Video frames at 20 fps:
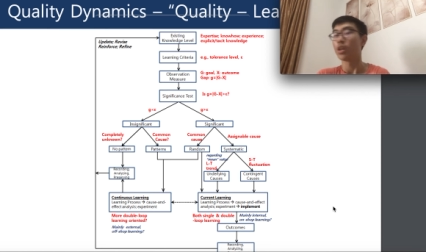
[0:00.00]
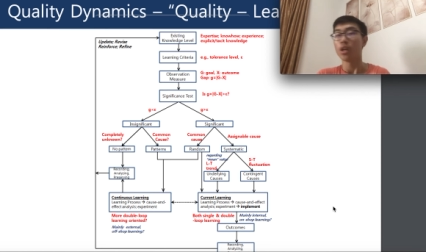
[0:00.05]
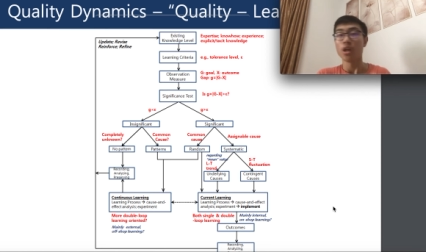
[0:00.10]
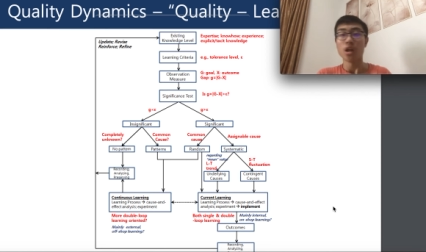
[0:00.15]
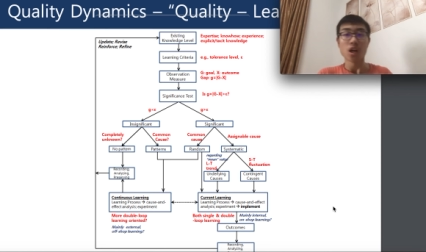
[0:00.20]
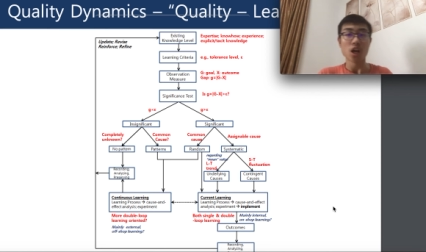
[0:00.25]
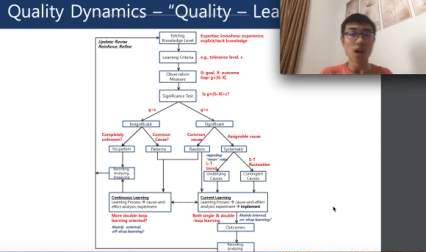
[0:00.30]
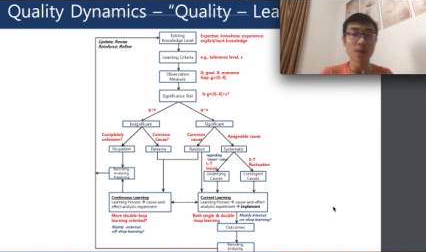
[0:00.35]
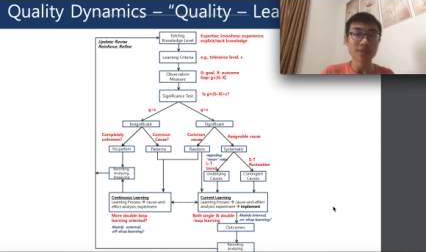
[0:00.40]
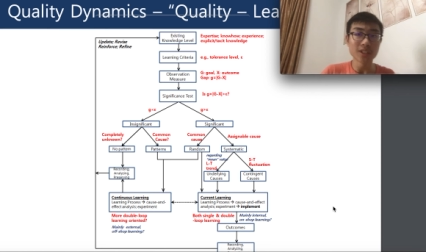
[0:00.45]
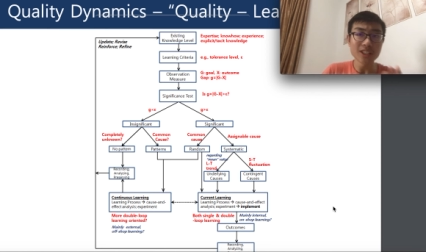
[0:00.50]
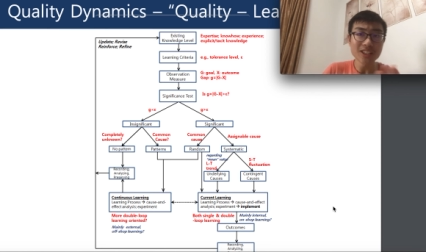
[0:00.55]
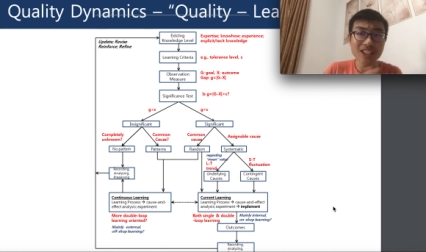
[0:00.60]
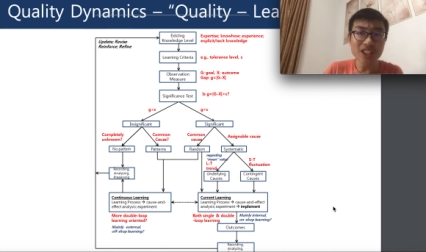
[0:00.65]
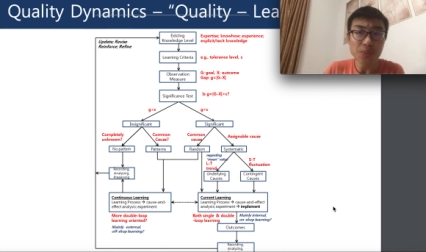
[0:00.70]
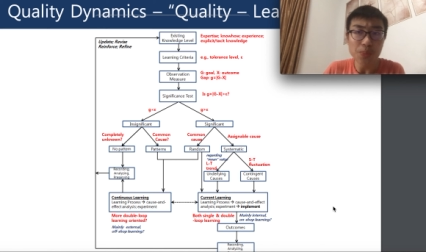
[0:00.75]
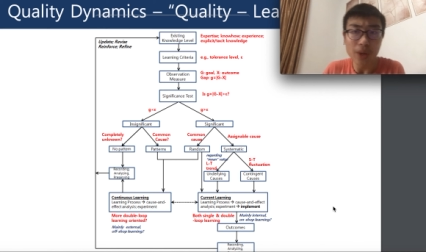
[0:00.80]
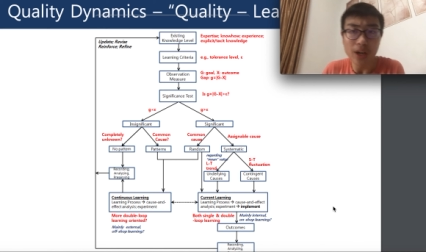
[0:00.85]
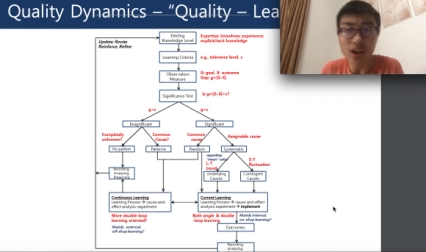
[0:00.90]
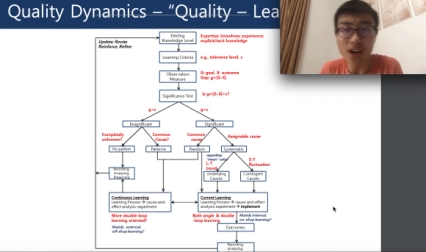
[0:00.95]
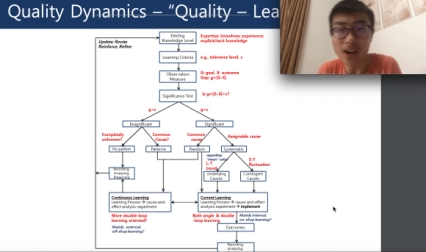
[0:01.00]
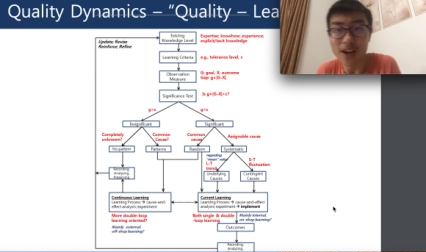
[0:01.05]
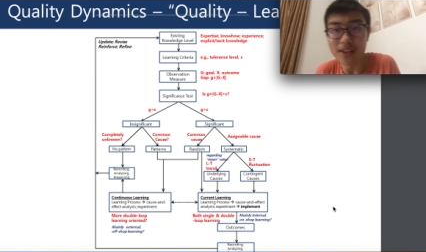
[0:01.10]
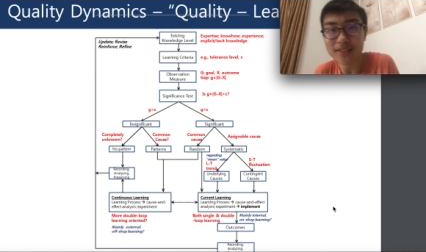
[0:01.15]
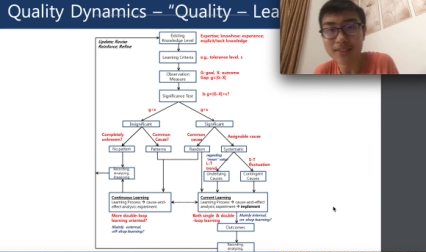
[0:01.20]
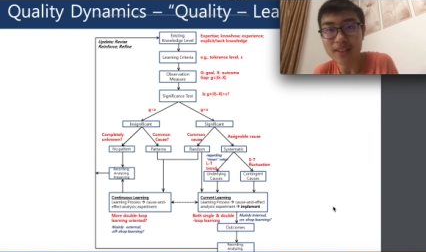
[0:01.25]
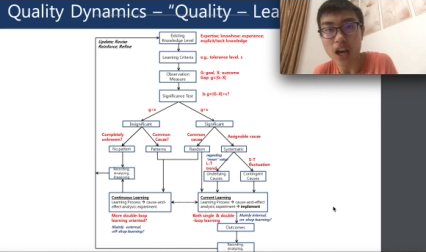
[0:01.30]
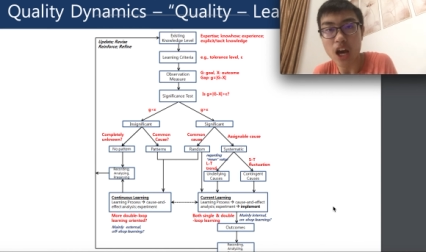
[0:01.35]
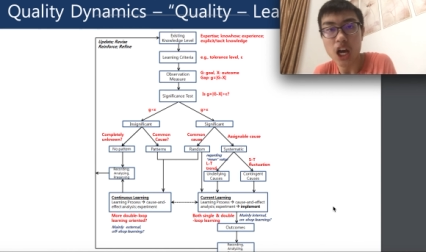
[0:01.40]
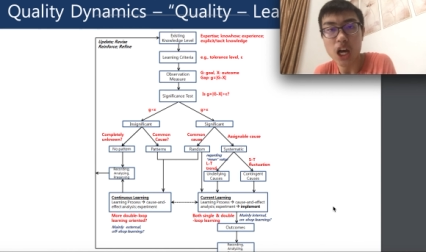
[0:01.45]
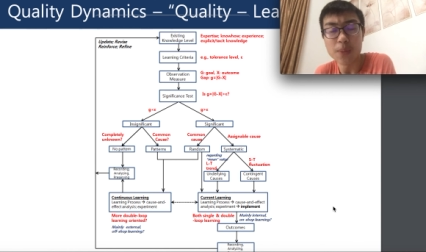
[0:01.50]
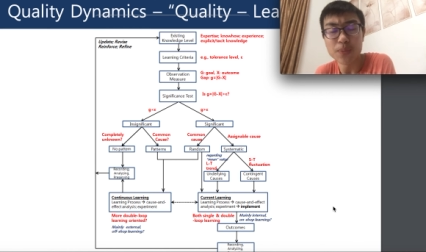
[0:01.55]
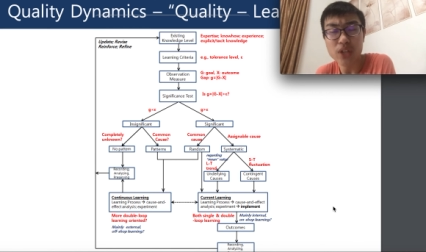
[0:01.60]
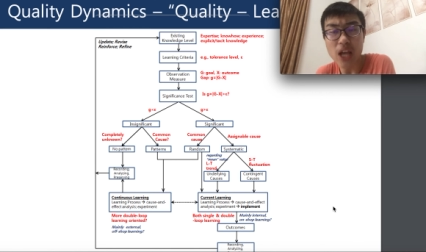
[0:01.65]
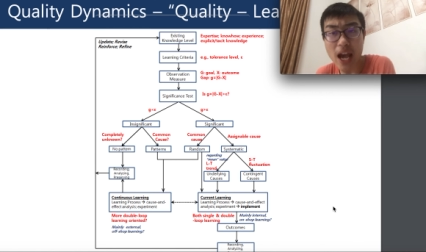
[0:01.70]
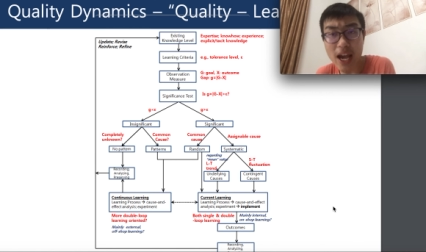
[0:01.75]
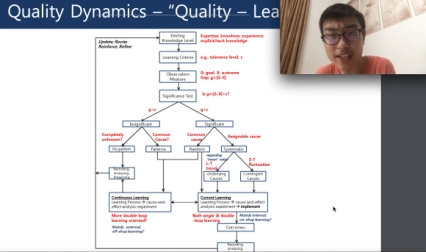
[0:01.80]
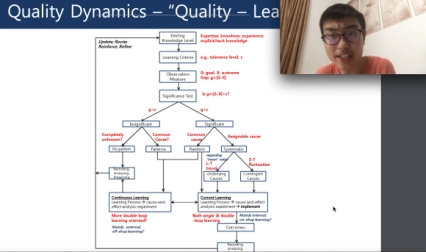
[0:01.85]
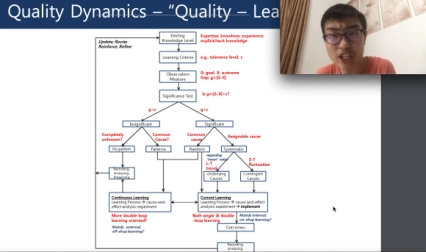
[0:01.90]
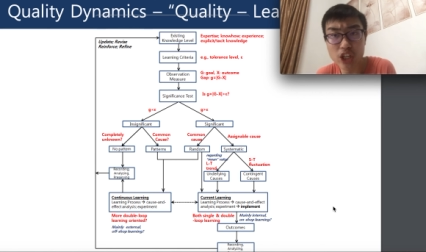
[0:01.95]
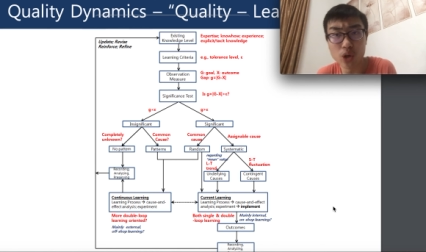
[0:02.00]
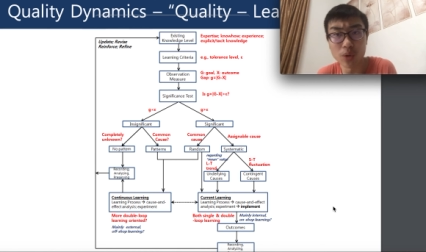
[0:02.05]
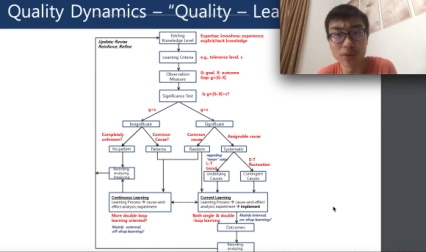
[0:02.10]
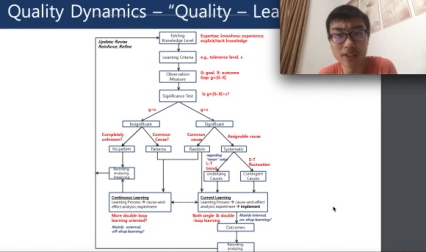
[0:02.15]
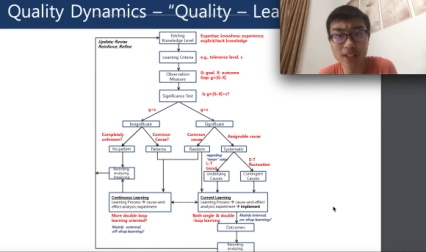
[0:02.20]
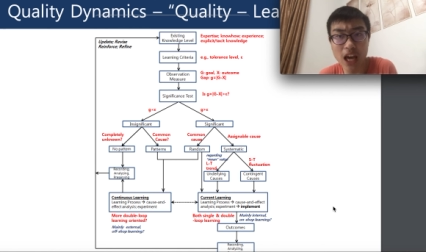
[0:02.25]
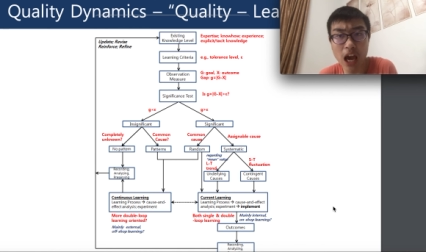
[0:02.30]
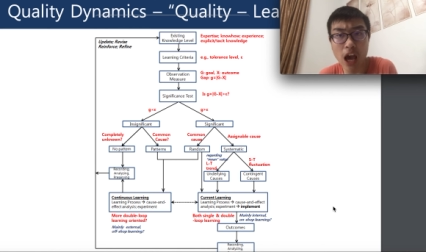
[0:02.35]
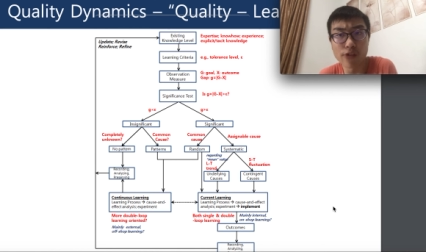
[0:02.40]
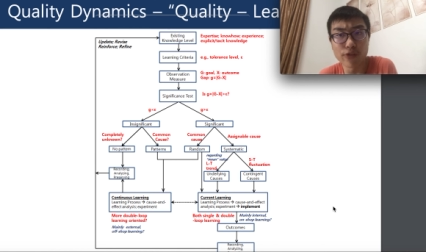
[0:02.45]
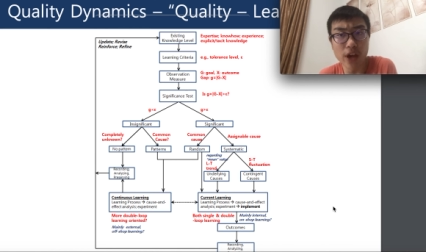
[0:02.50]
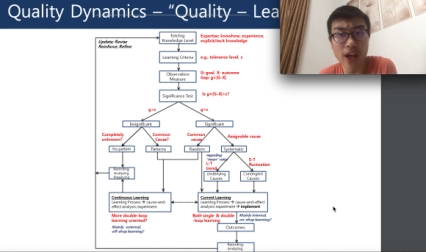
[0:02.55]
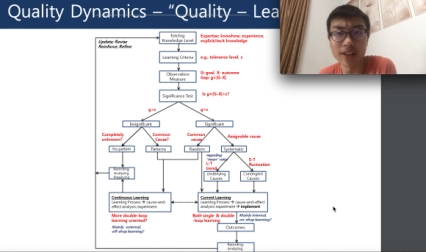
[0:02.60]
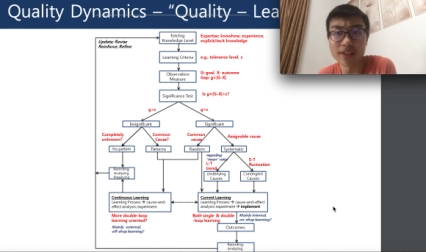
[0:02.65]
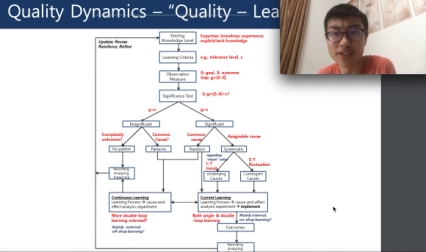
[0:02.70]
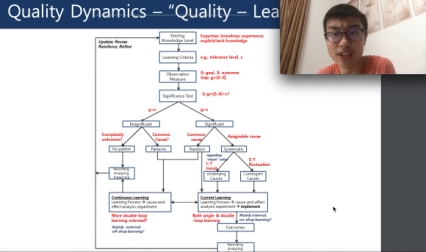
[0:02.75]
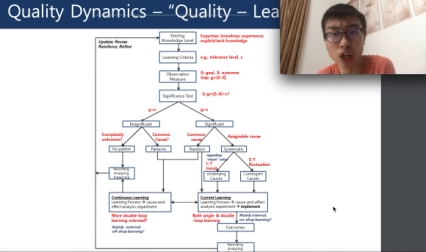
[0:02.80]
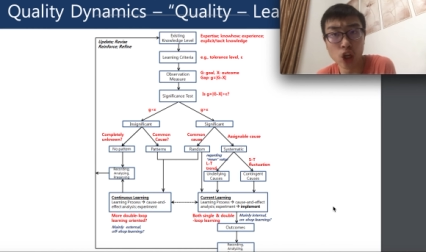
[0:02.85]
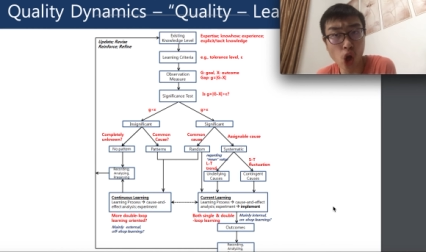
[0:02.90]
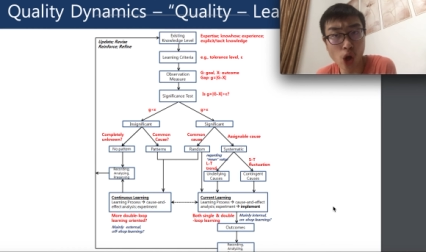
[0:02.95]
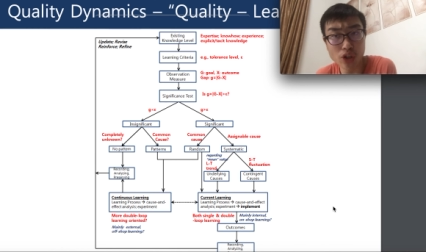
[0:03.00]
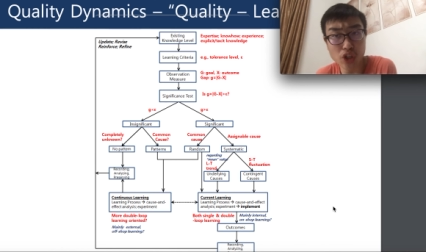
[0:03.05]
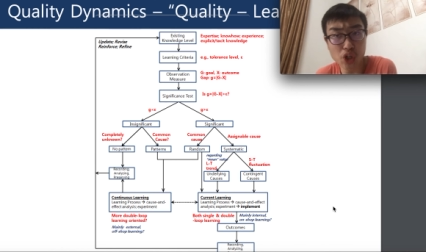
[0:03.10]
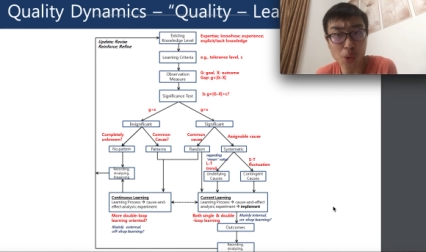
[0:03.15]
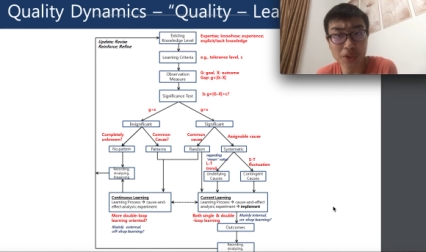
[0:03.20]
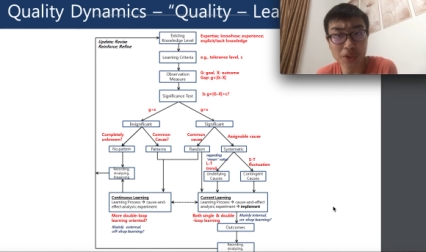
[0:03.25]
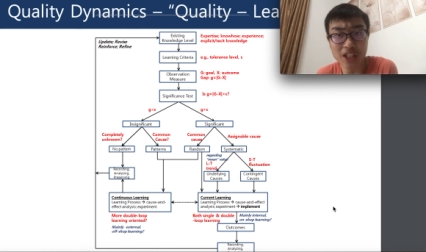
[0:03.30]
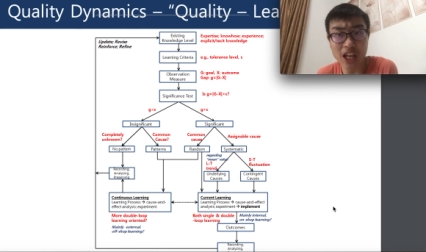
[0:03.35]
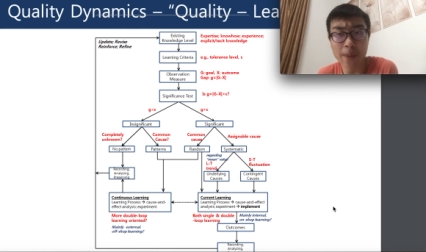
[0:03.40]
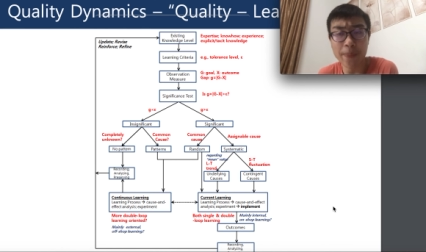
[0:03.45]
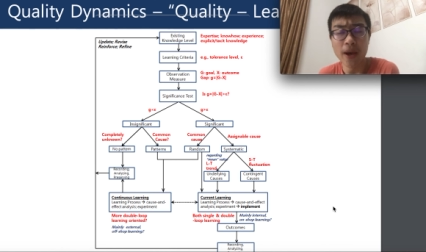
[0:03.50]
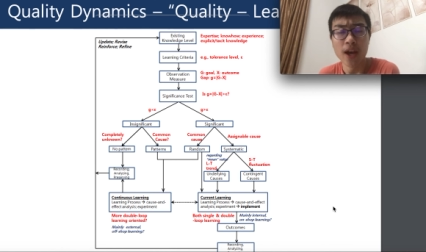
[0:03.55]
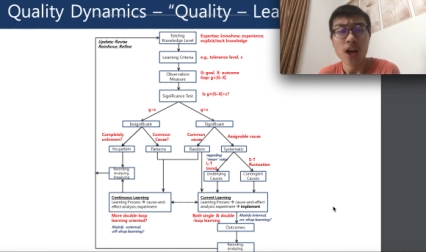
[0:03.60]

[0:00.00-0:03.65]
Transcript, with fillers: Um, this is because uh, technical staff and some logical staff